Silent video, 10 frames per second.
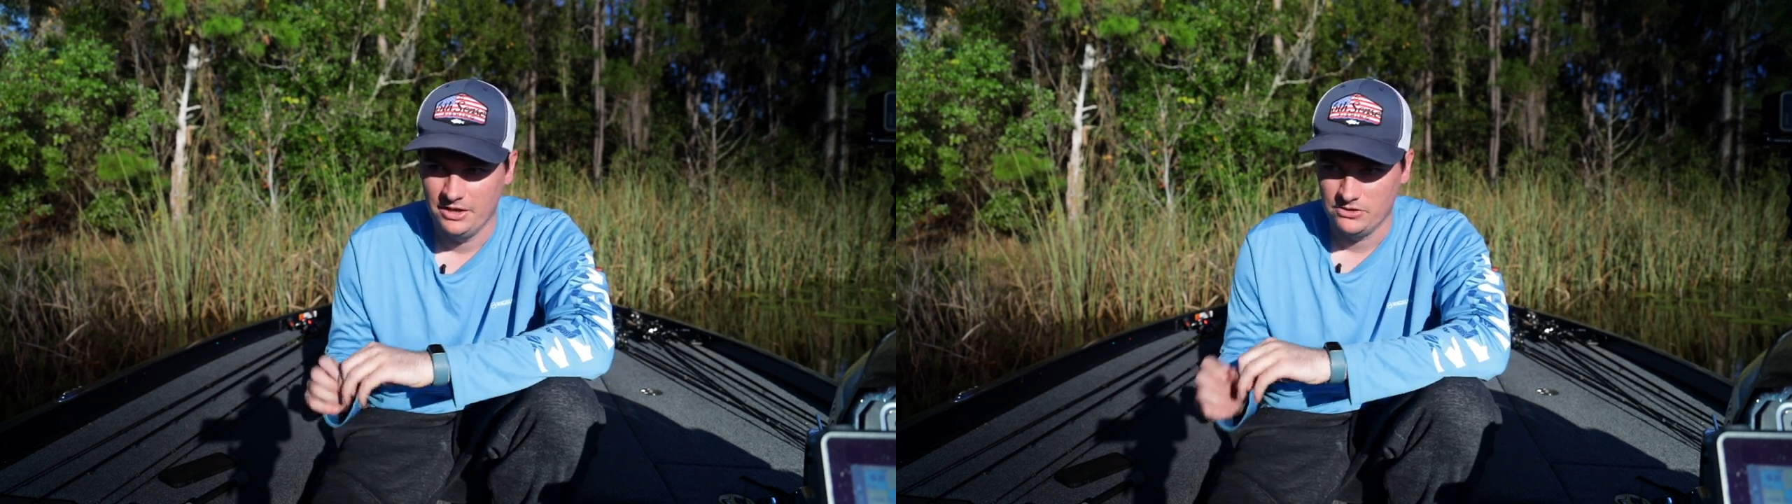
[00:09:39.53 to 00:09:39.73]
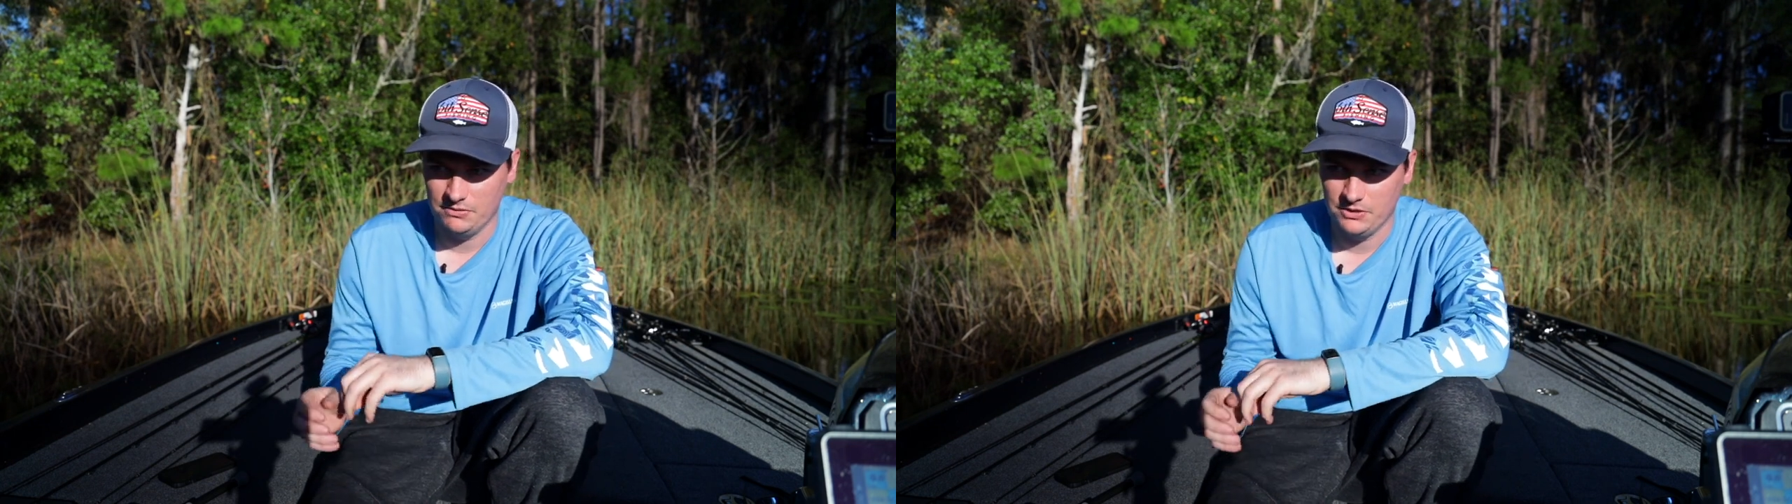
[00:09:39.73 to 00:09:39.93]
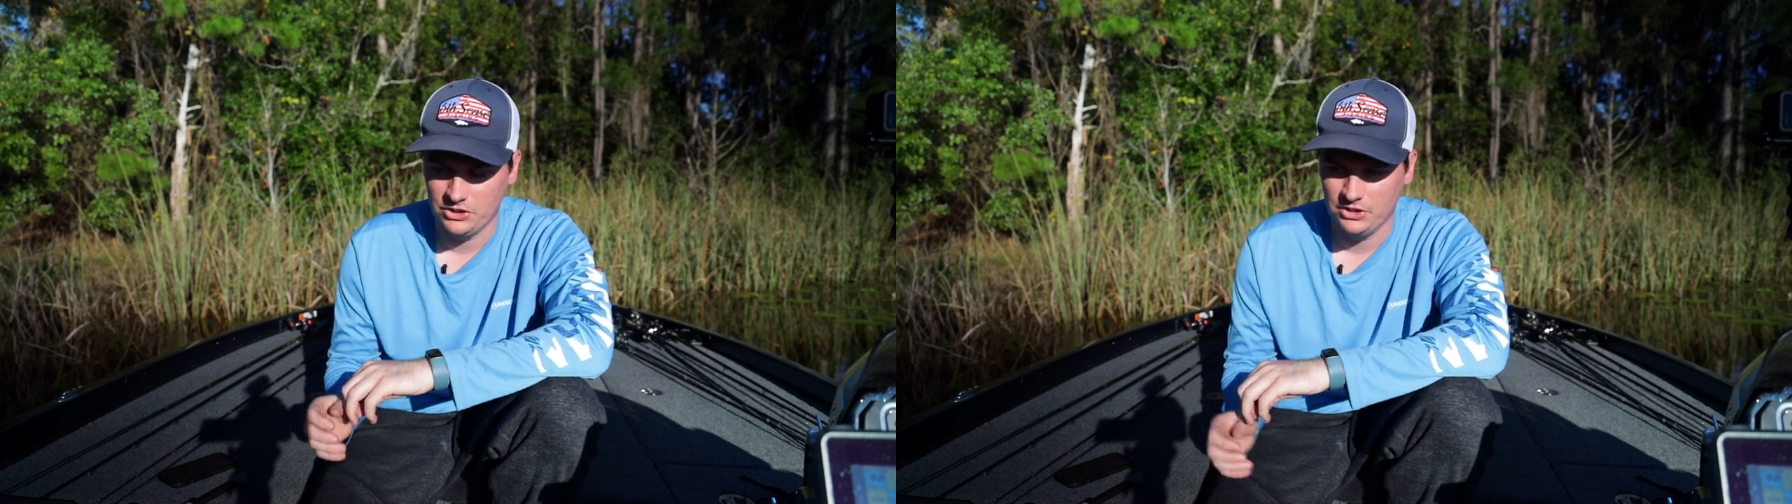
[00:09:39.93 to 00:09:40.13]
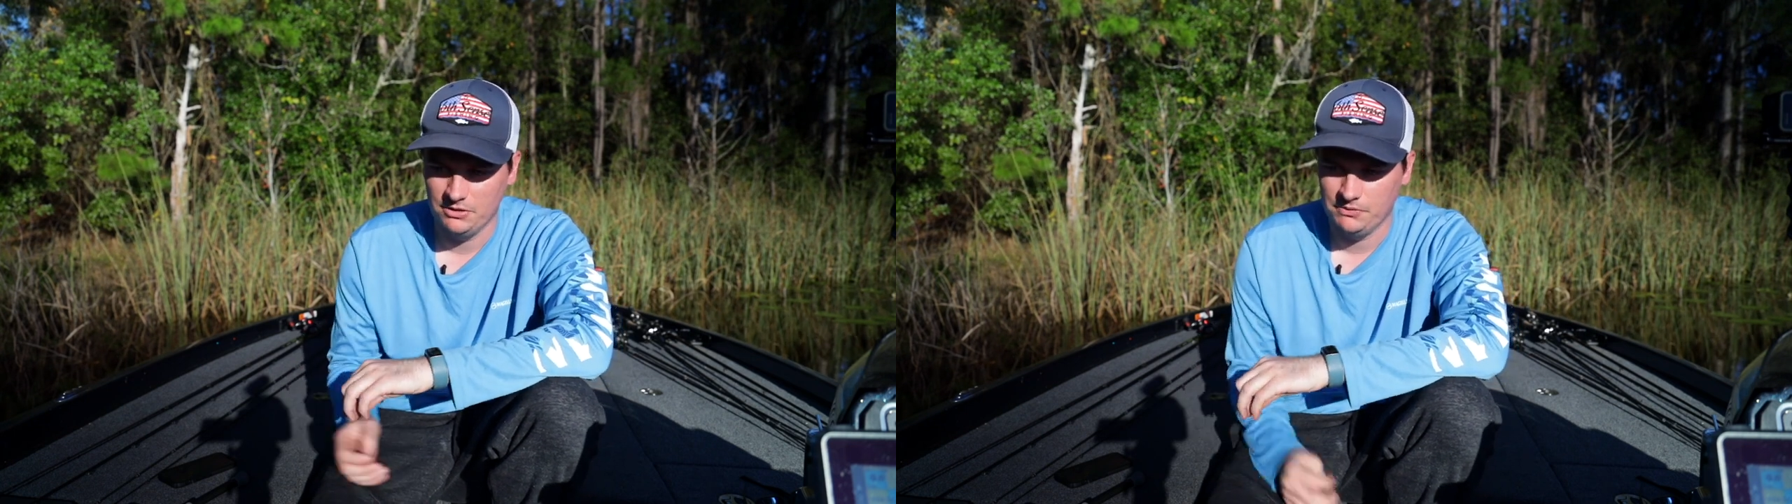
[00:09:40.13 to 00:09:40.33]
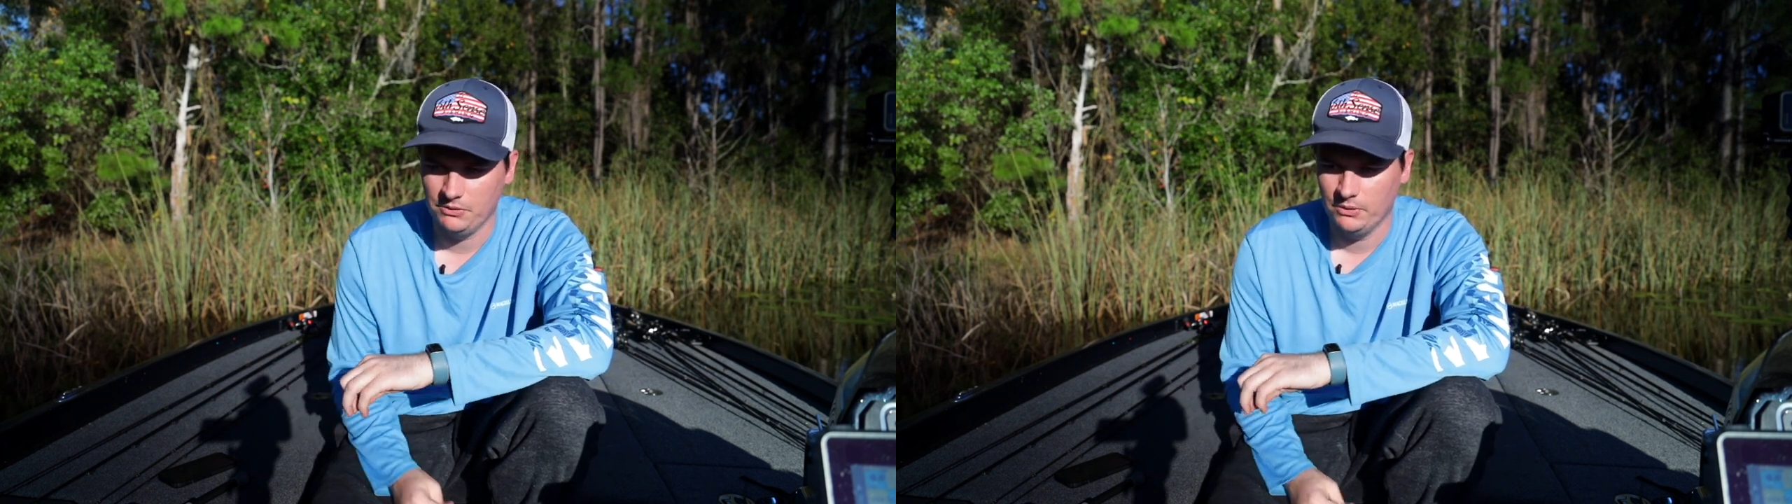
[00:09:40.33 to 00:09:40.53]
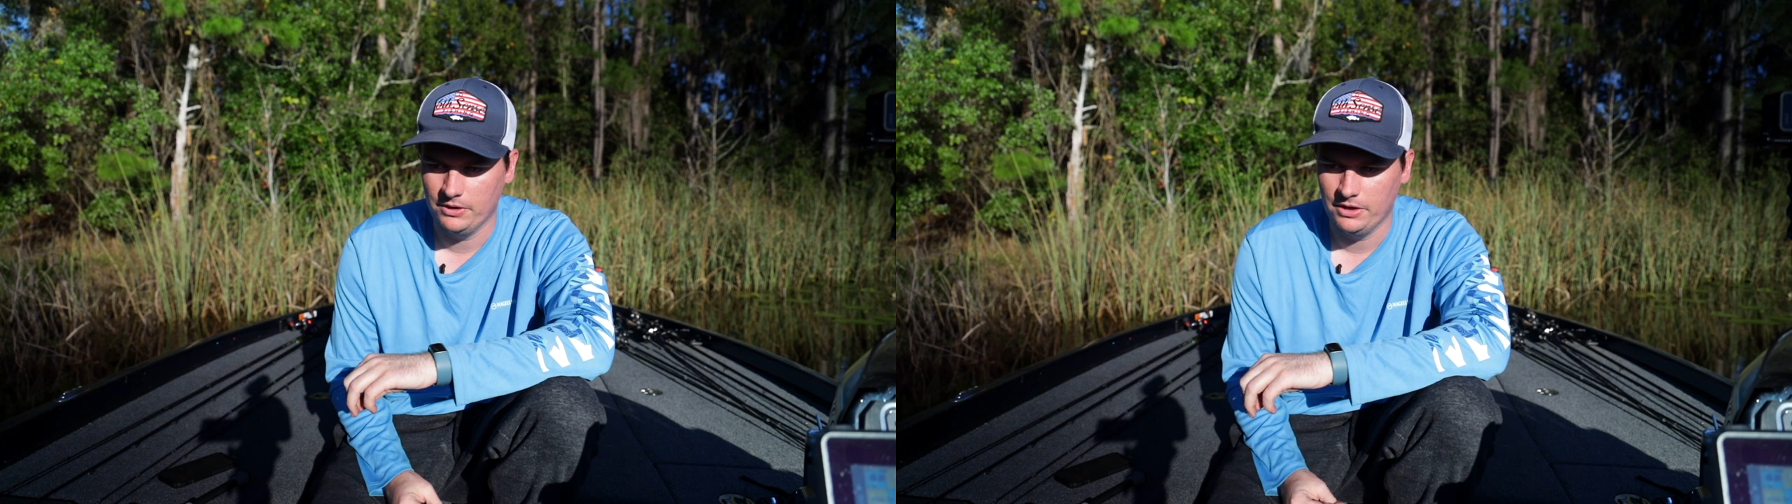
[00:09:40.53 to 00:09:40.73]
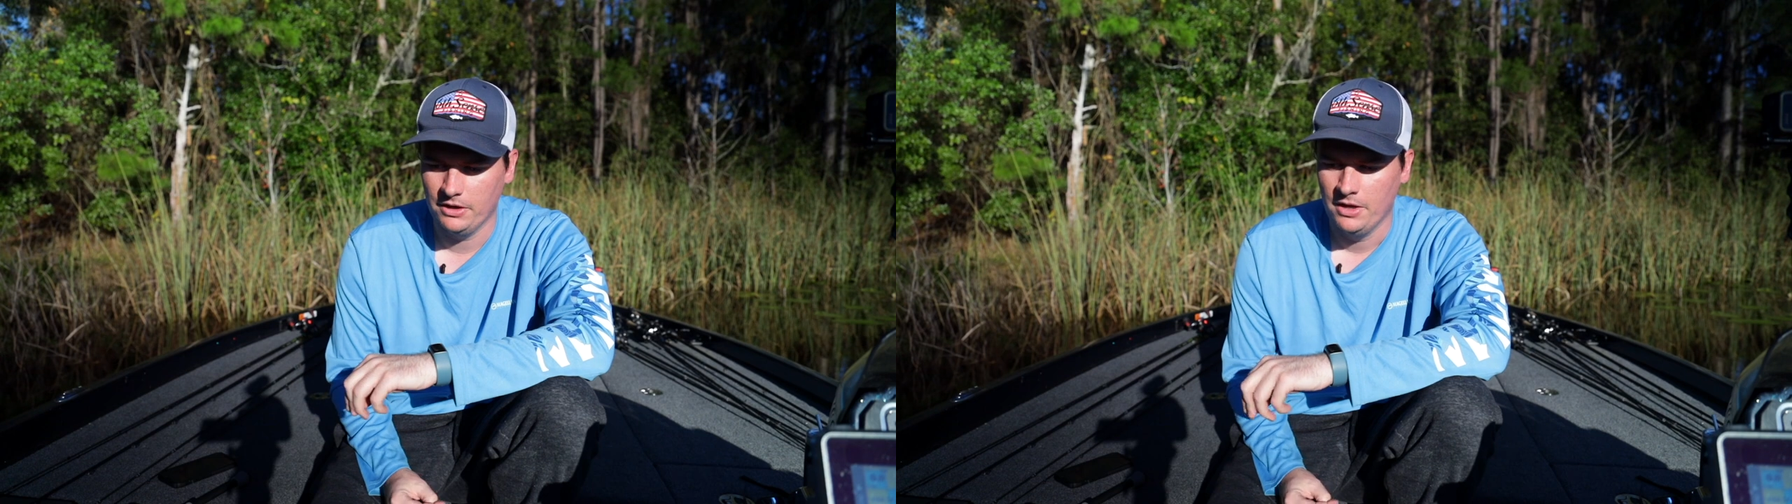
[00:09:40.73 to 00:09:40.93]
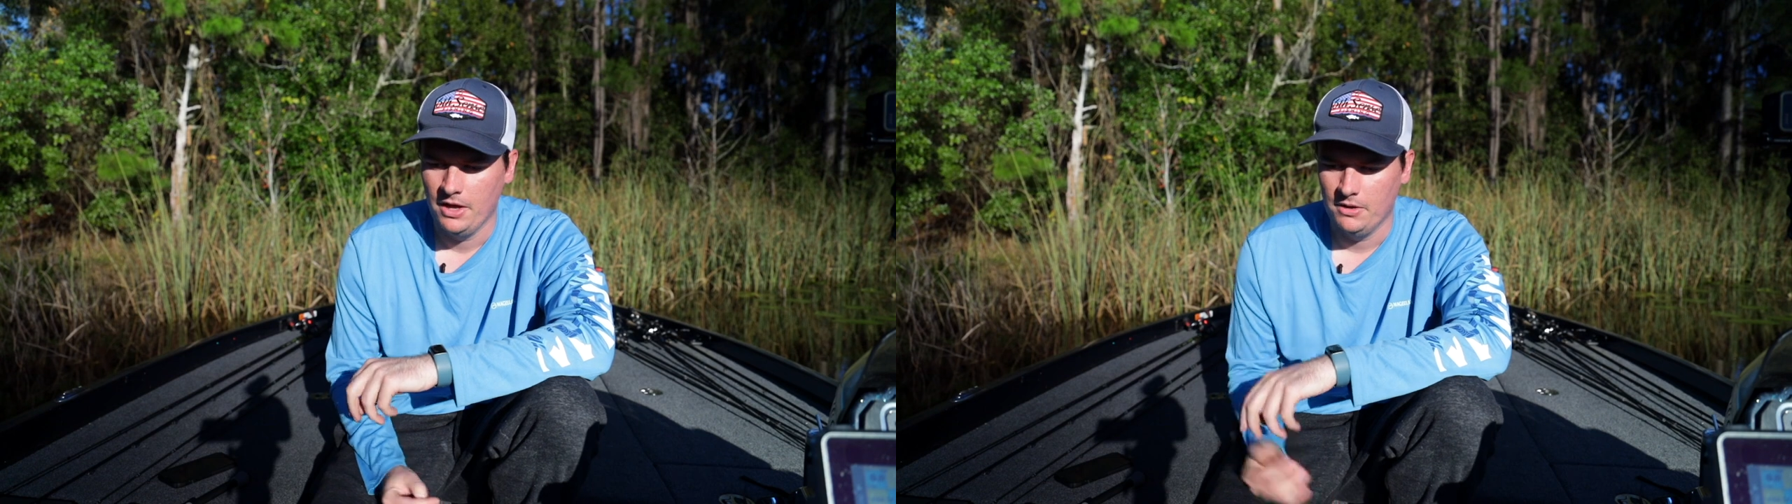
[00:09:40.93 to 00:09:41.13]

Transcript: to fishing in Florida,